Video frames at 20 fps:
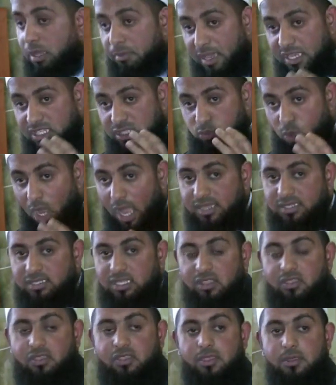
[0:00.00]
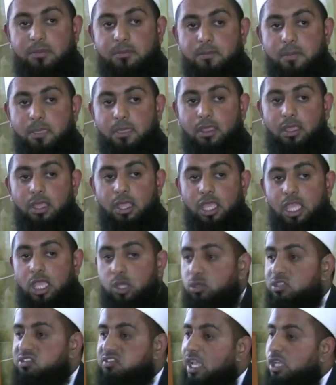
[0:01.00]
an amazing muhaddith. He
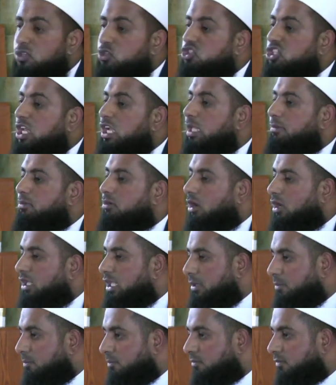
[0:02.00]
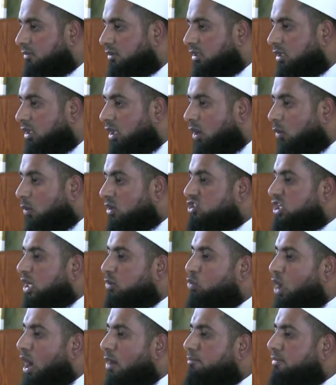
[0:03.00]
would say to Shaykh Ibrahim, when
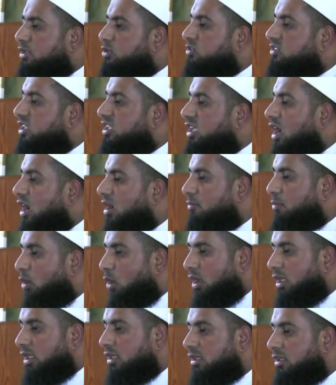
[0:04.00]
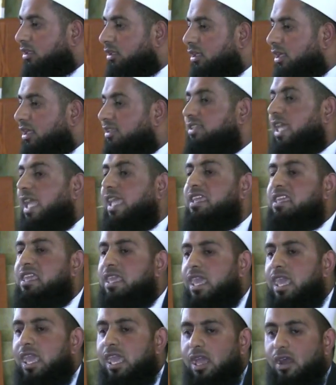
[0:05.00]
Shaykh Muhammad was a young boy, take
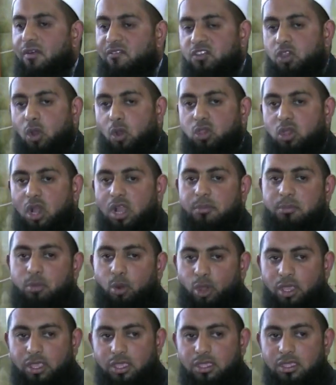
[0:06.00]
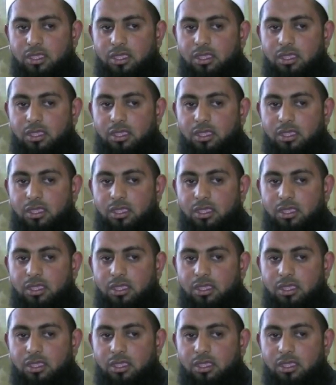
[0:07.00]
care of your young boy.